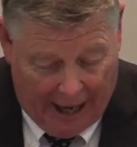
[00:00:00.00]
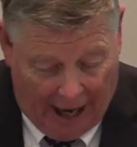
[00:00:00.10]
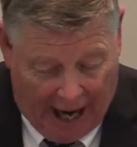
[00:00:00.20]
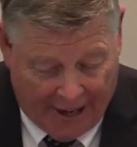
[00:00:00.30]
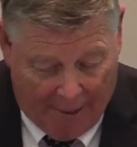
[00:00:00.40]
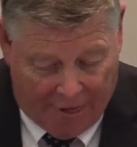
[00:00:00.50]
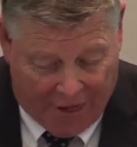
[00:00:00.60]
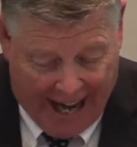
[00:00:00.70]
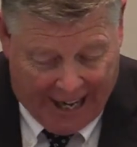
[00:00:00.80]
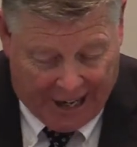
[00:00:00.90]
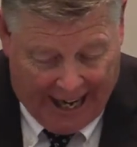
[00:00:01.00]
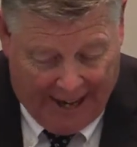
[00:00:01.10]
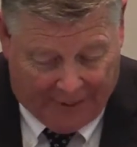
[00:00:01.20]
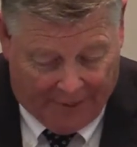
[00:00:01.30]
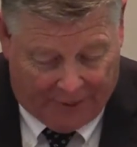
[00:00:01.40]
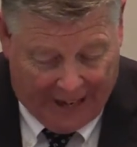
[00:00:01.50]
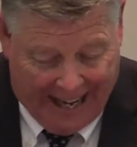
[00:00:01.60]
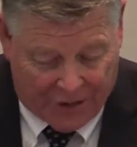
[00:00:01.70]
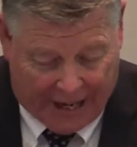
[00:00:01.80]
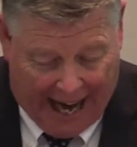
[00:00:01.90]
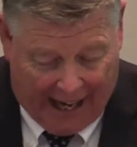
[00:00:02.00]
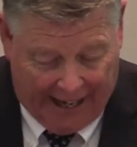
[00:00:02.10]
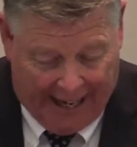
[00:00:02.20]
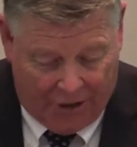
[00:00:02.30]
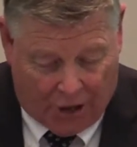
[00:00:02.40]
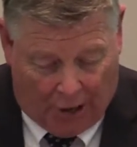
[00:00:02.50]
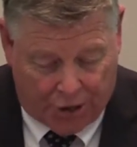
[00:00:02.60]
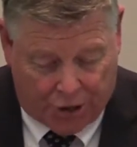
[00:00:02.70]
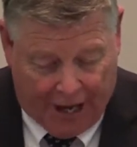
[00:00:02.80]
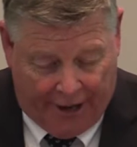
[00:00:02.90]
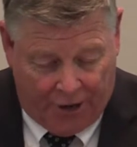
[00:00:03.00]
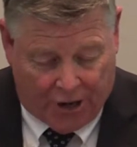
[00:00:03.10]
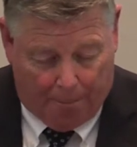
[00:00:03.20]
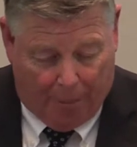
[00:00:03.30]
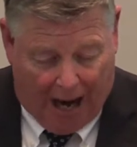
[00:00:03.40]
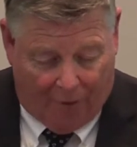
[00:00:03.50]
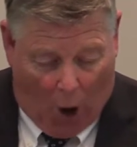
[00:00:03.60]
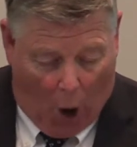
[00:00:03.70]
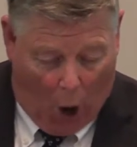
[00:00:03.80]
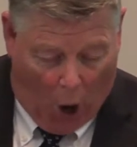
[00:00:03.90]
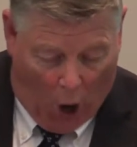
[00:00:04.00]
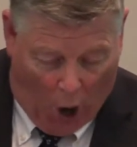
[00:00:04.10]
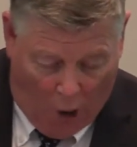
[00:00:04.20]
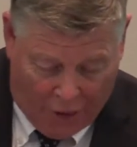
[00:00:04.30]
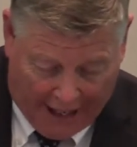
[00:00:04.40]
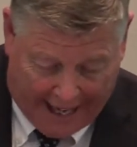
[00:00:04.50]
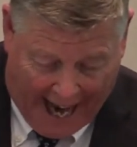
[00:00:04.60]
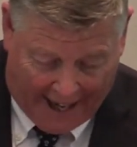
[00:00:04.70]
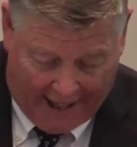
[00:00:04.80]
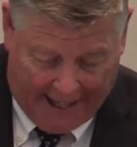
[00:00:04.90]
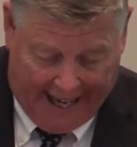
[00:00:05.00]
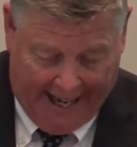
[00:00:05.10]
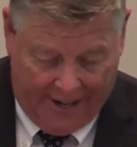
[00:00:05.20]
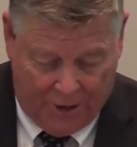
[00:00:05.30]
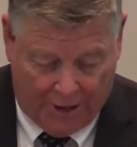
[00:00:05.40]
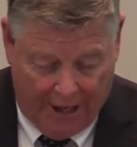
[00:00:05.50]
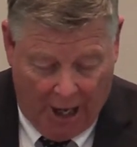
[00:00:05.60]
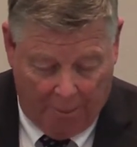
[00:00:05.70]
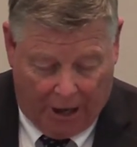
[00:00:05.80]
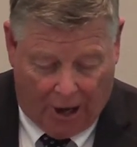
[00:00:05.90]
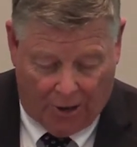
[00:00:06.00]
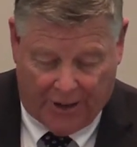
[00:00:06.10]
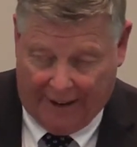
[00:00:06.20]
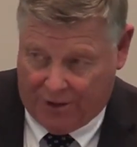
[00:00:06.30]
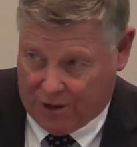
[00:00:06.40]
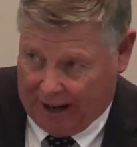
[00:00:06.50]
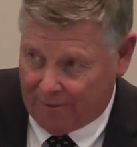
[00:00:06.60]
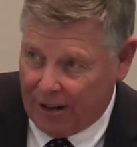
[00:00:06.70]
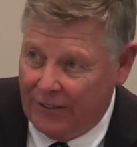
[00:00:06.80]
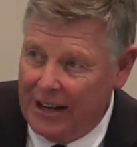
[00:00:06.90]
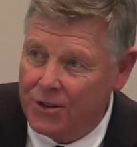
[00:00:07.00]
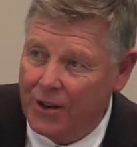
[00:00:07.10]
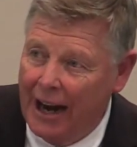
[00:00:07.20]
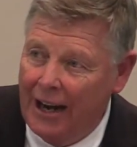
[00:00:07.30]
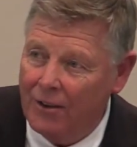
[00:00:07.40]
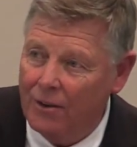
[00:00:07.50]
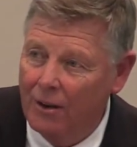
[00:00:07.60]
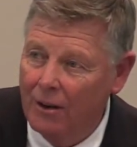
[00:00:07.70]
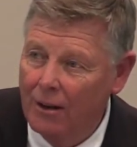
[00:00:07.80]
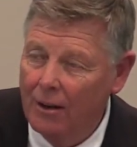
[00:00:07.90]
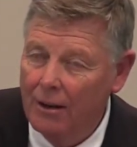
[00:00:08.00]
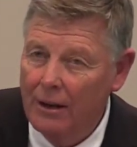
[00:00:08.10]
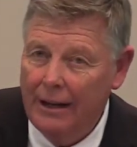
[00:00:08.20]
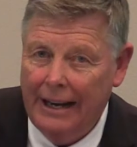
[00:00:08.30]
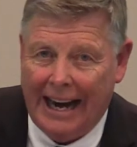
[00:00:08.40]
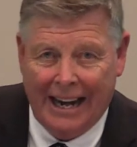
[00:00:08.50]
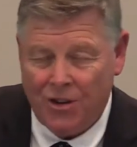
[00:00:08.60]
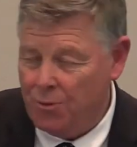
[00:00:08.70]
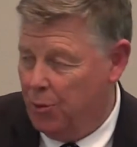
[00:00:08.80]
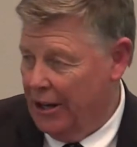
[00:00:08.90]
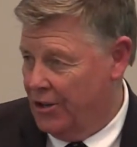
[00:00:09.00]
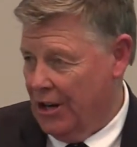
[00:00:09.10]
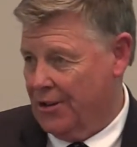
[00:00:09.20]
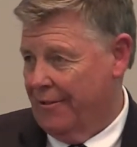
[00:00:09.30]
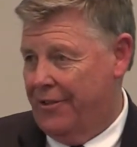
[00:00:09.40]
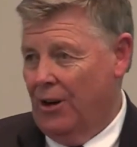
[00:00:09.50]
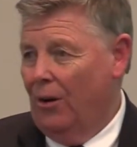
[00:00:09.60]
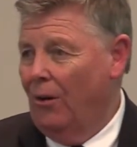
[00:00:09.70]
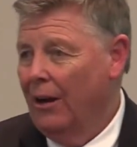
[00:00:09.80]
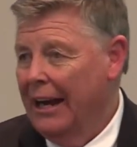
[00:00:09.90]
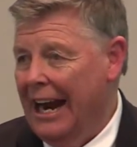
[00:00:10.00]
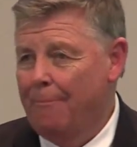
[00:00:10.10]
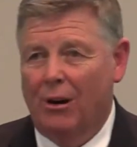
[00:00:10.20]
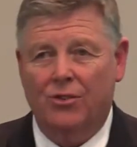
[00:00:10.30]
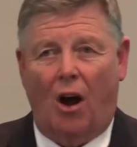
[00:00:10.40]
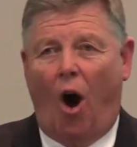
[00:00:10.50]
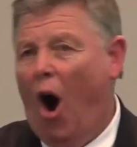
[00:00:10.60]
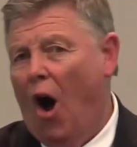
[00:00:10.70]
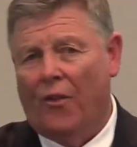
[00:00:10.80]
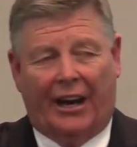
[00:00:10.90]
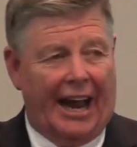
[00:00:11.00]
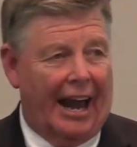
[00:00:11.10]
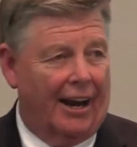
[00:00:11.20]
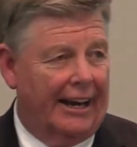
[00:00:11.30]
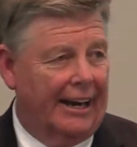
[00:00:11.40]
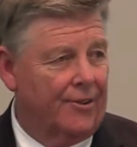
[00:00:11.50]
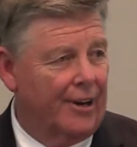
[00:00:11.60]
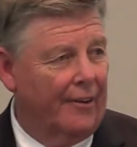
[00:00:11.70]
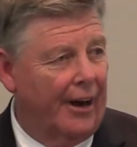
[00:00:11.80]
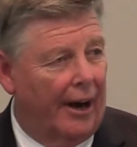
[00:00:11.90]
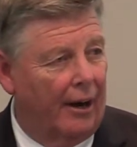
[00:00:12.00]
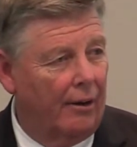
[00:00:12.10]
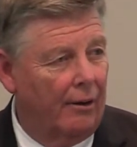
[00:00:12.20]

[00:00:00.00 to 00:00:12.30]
Unto think ye that these Galileans are sinners above all the Galileans because they've suffered these things? He doesn't put just a few, he puts all the Galileans in there.